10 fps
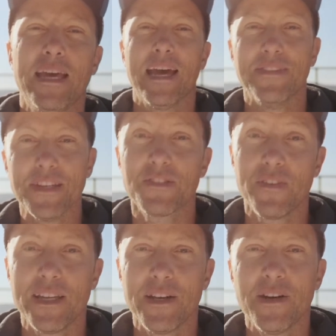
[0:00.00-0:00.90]
in this
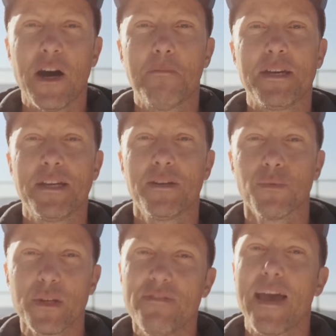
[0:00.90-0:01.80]
video, I'll be
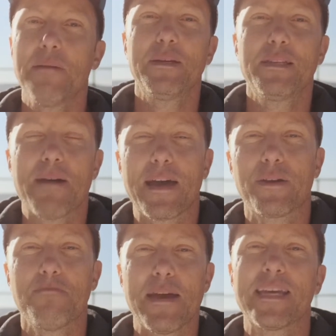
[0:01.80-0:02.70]
revamping the
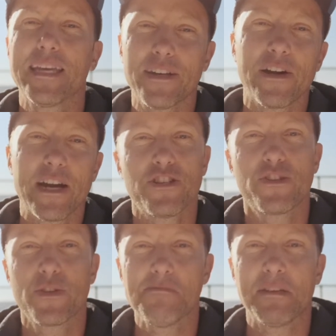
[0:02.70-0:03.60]
battery bank in our
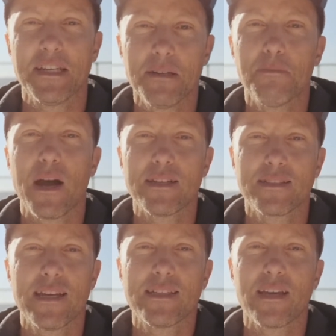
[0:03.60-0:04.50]
Airstream, and in the
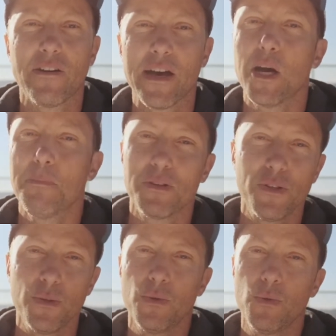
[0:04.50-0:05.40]
process, I'll help
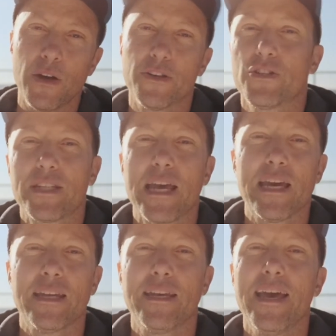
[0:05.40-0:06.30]
you
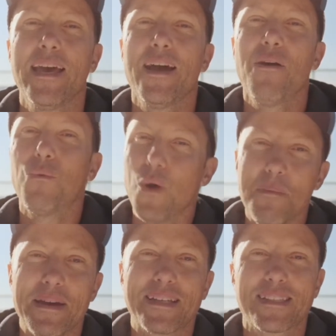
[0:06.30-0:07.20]
understand
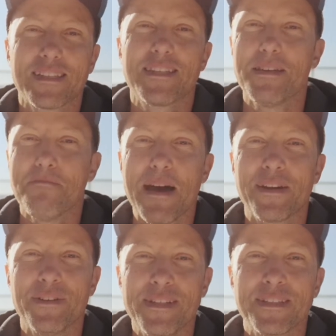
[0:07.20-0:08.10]
what makes lithium
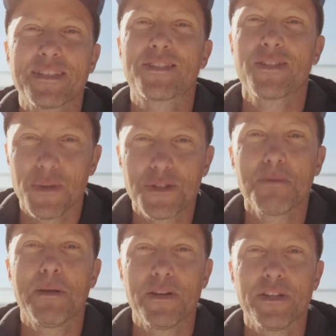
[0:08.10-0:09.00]
batteries so
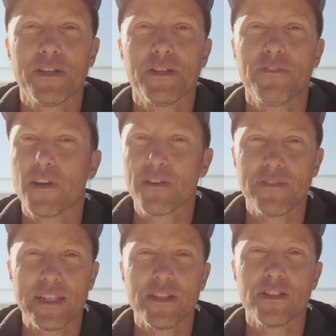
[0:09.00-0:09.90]
superior for
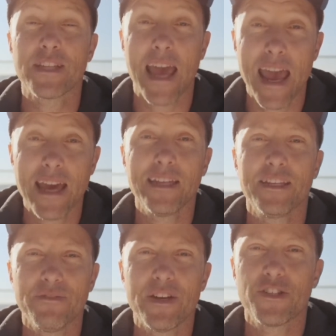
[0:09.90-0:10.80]
RVers and
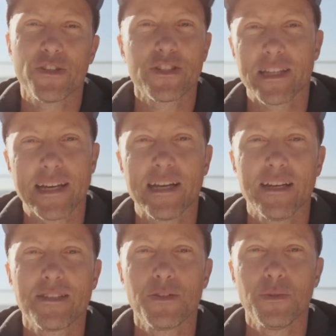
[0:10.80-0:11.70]
adventurers like
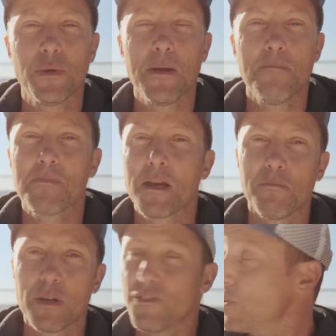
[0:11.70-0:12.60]
us who
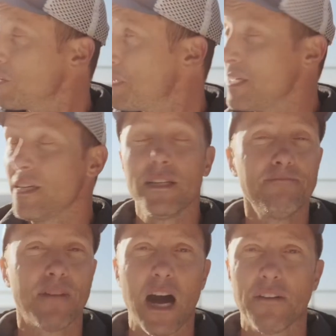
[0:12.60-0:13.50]
prefer to be
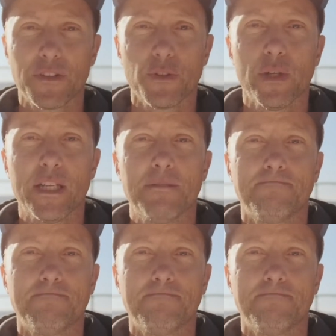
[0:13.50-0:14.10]
off the grid.